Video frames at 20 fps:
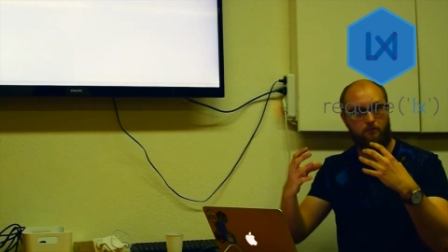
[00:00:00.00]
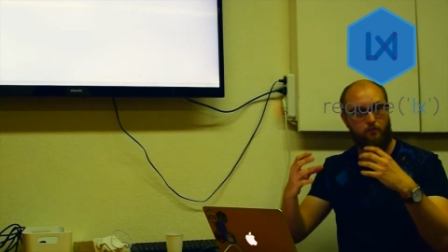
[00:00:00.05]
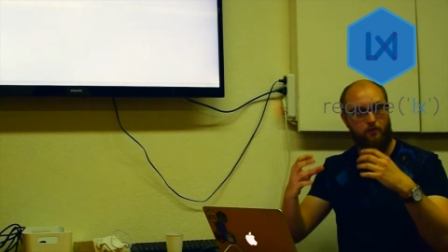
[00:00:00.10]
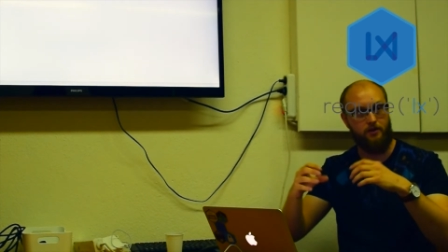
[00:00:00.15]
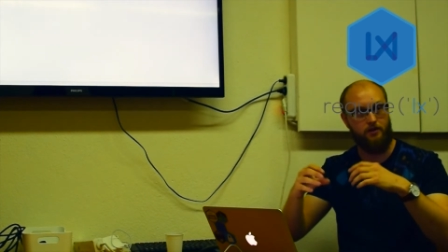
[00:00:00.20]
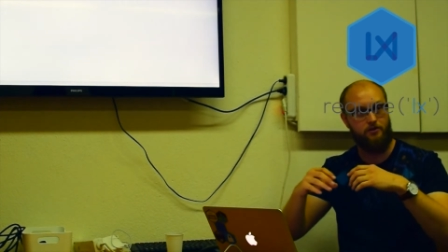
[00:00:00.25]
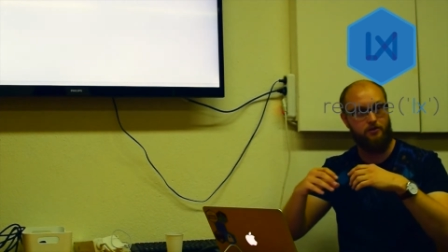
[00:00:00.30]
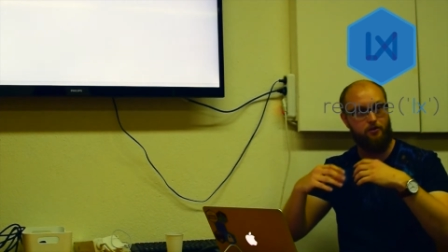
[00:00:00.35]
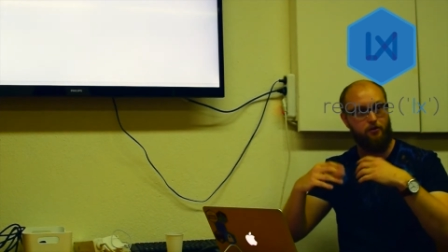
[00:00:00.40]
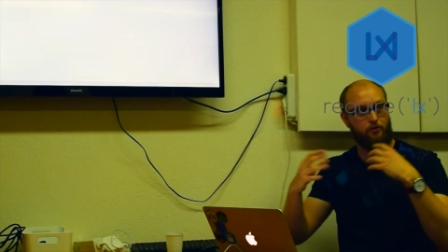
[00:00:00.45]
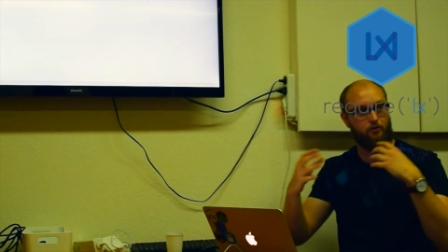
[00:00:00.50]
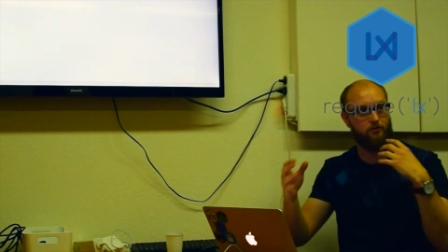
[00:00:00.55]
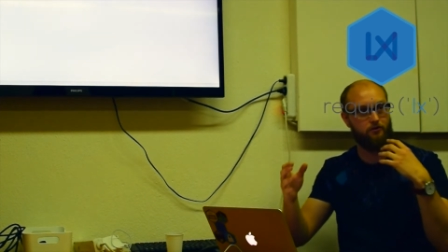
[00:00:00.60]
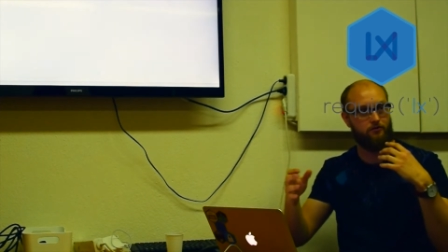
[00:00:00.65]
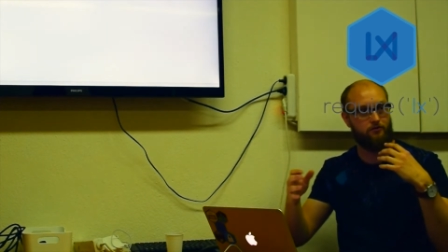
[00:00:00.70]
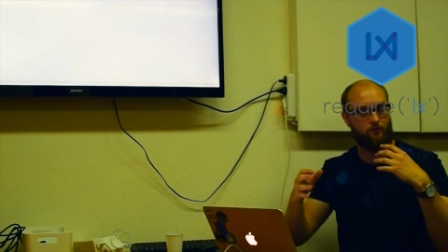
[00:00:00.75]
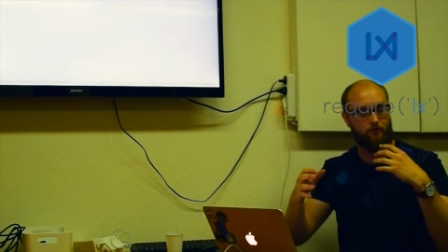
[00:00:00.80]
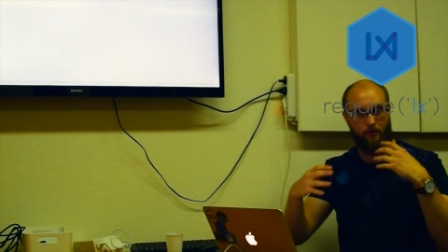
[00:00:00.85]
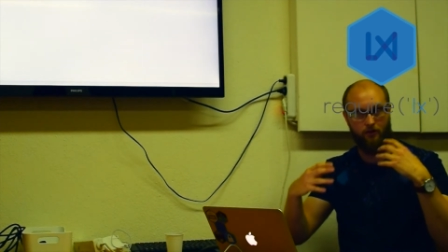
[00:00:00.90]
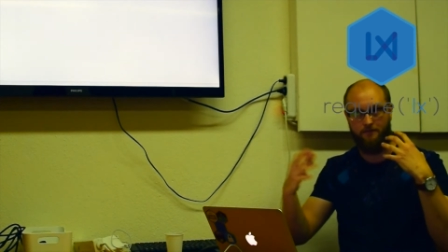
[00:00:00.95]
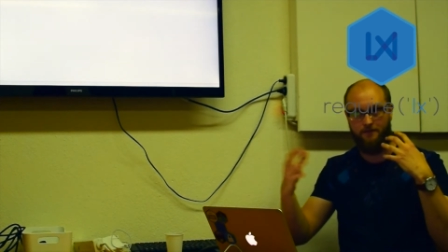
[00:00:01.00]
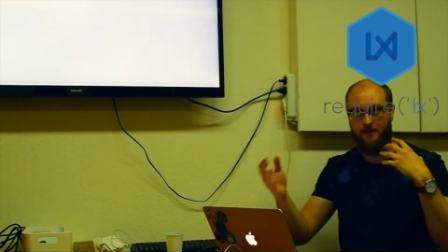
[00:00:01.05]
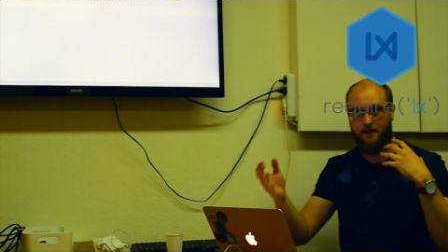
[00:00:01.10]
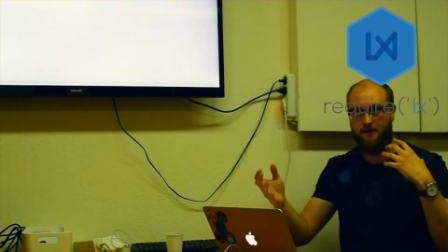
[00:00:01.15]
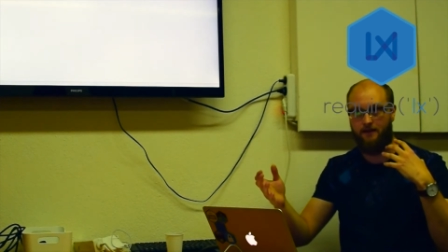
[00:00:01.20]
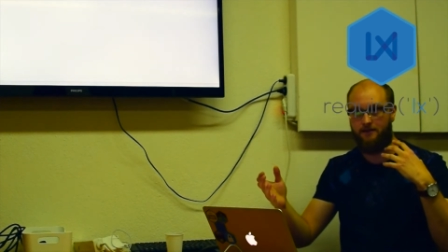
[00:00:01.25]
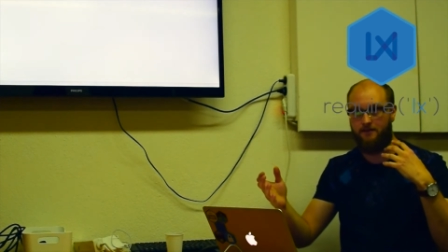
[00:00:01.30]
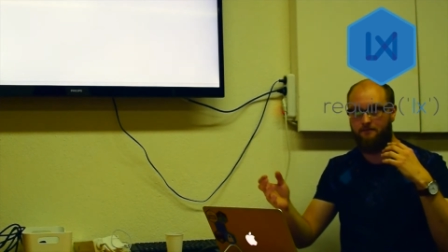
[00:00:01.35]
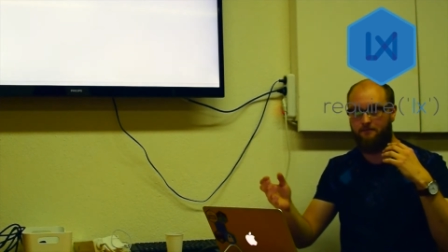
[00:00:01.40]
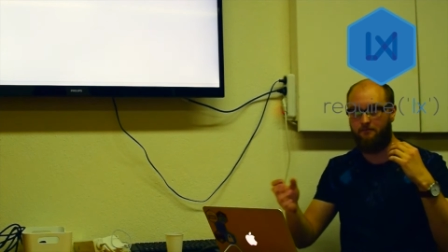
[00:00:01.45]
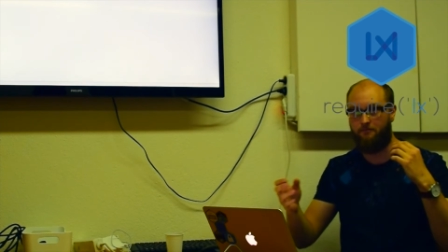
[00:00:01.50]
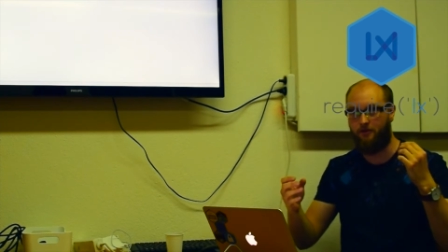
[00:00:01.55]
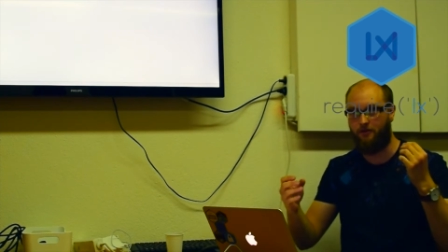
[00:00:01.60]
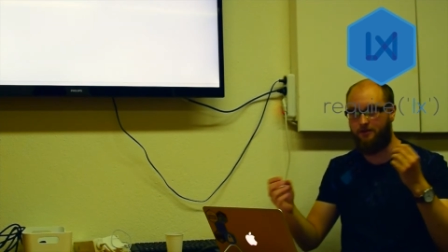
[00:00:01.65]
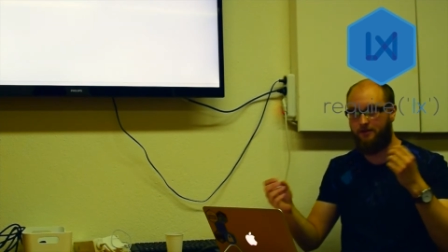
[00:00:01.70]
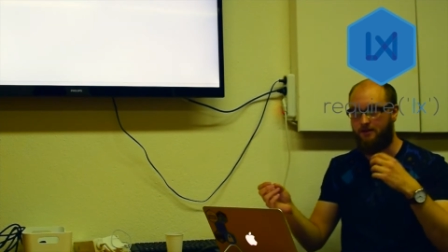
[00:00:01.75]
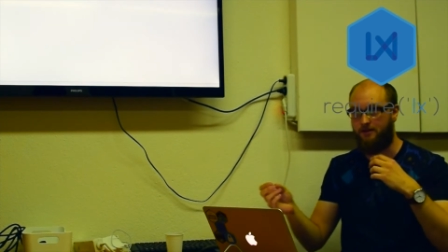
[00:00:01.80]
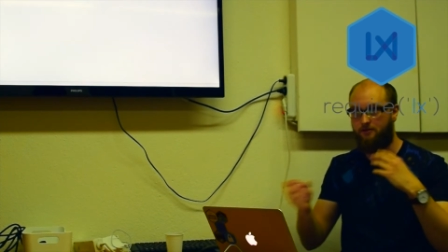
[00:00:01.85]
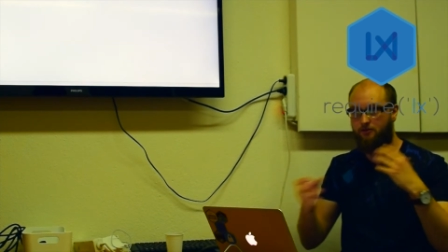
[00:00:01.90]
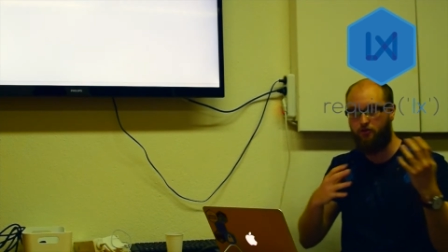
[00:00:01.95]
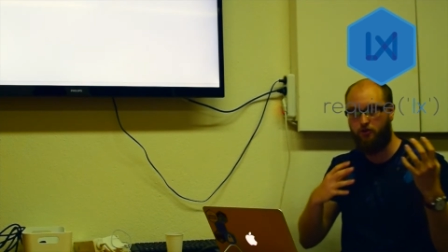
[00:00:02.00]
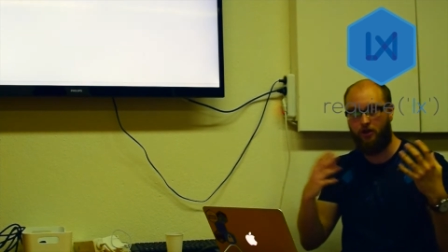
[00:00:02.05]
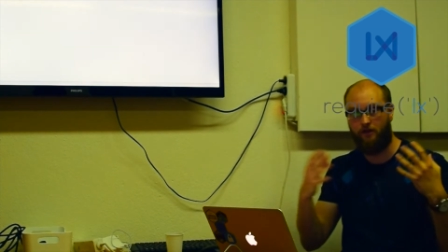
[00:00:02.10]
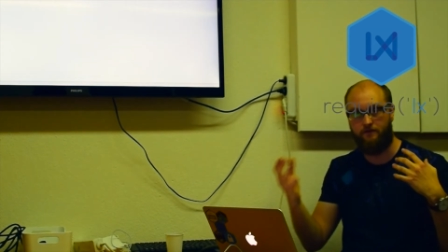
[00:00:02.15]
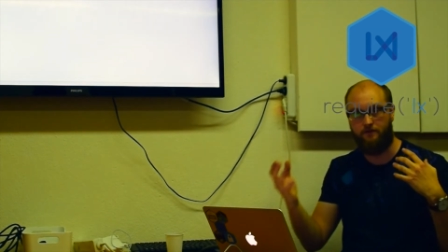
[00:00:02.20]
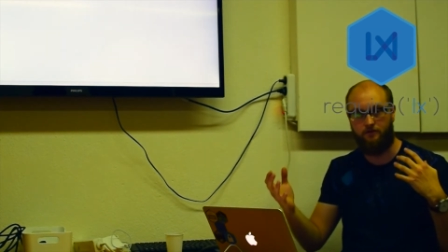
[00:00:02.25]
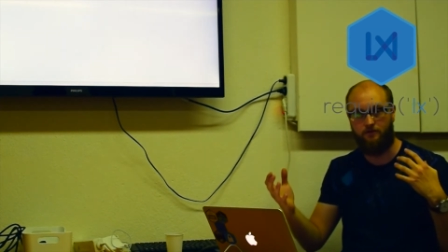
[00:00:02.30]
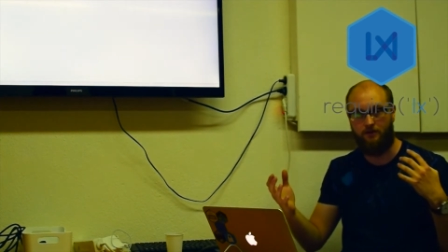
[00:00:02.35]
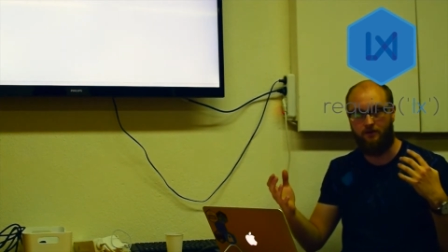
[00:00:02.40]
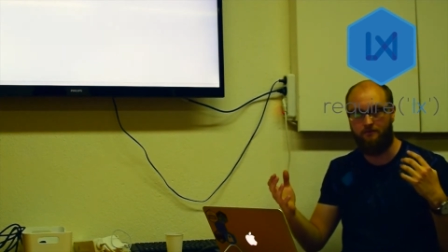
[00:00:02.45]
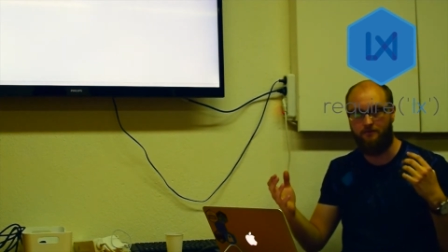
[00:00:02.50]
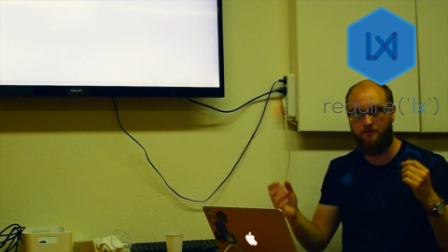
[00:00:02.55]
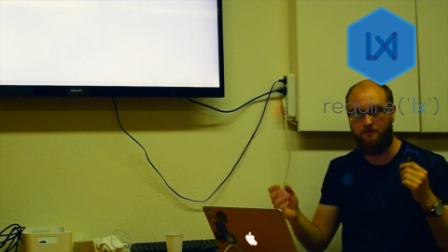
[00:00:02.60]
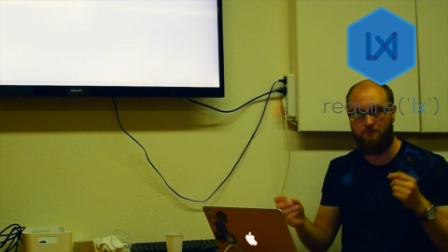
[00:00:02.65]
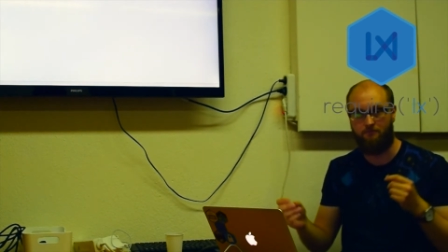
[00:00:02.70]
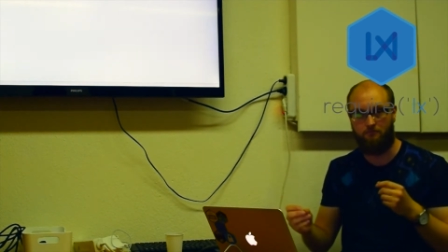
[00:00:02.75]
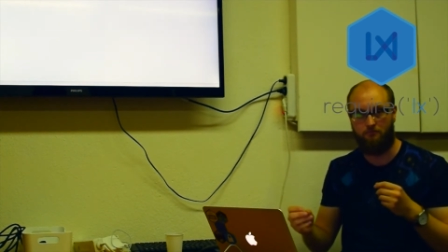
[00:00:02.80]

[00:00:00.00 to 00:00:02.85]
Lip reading: which Google Chrome takes, because it's JavaScript,